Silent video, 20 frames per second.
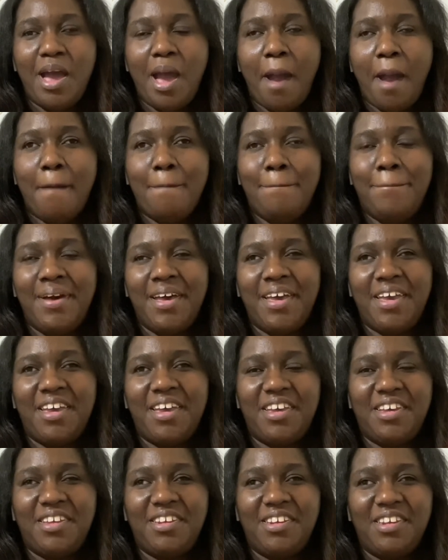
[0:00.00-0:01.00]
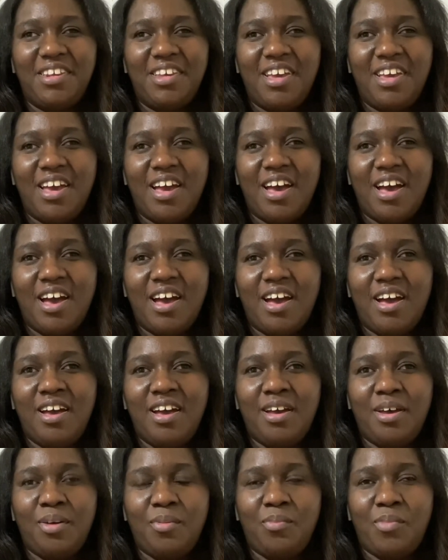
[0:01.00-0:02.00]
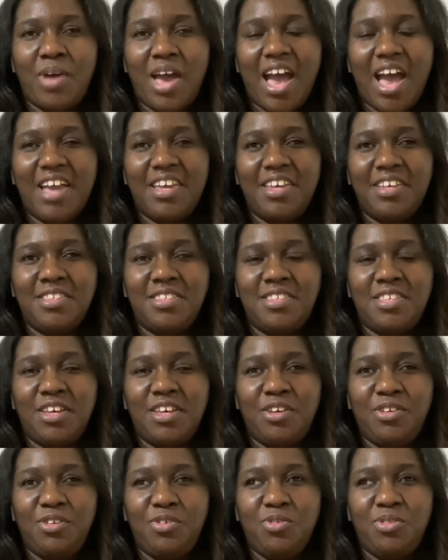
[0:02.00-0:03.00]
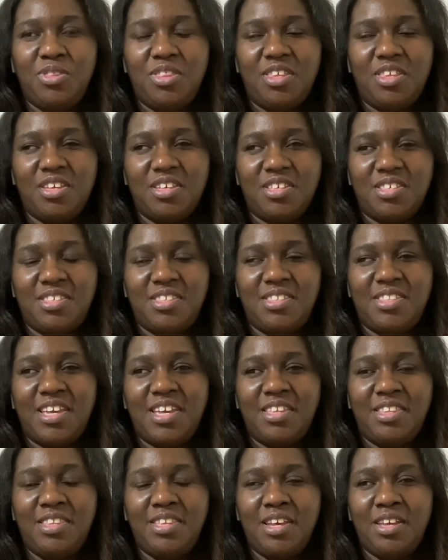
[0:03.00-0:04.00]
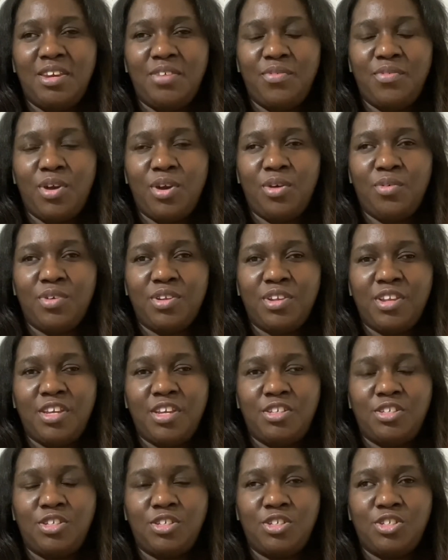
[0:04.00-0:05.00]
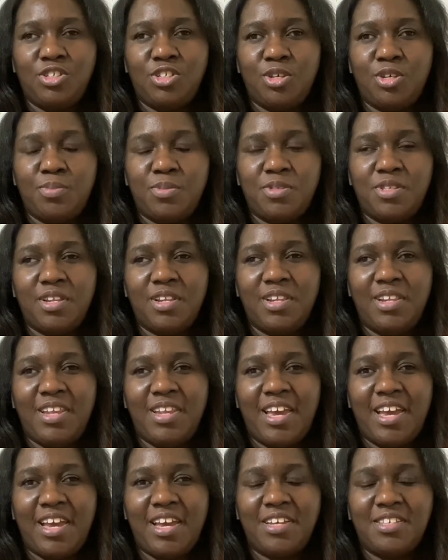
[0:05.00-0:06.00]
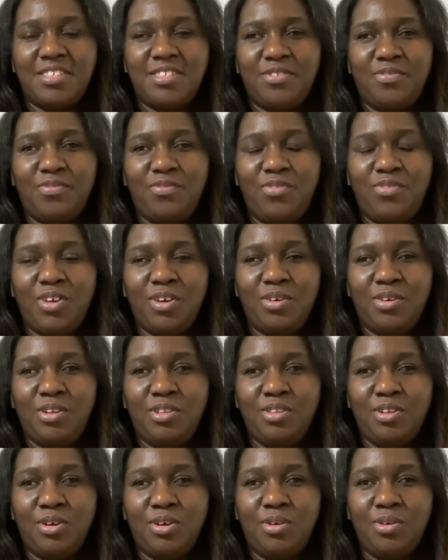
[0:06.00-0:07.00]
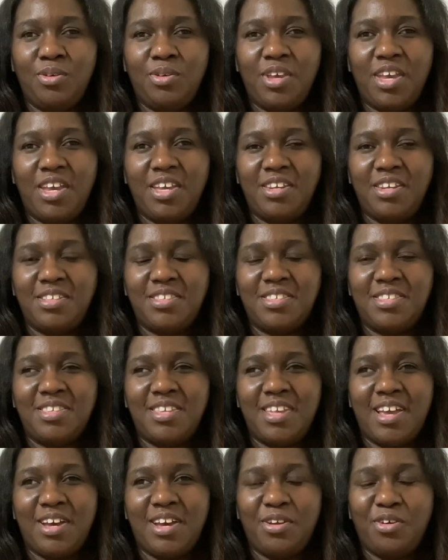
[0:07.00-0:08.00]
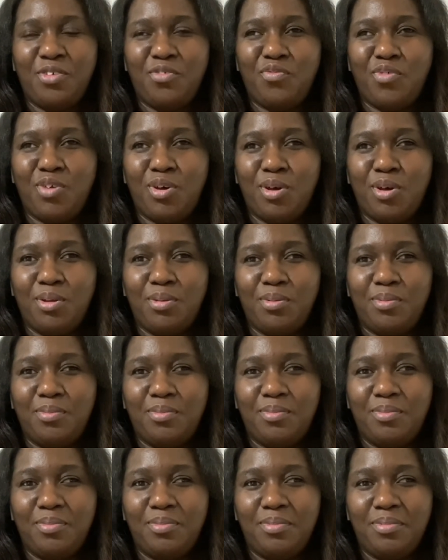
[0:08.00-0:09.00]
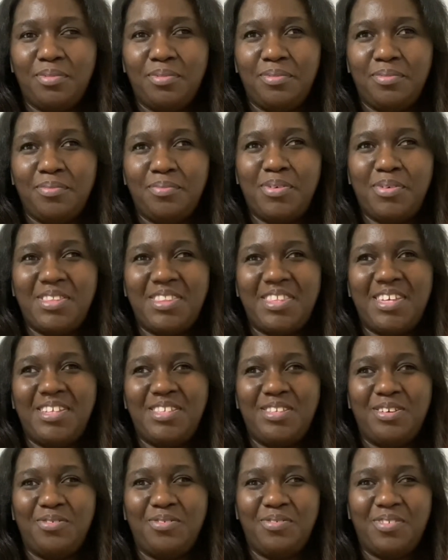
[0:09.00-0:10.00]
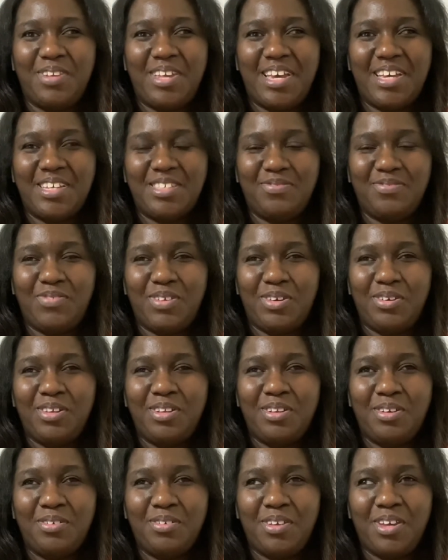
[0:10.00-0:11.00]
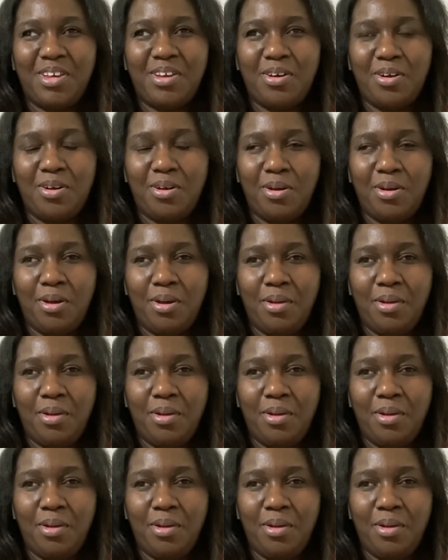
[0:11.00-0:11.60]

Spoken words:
But I can tell you this, that none of her relationships last very long, and it's not her fault. But they don't last very long at all.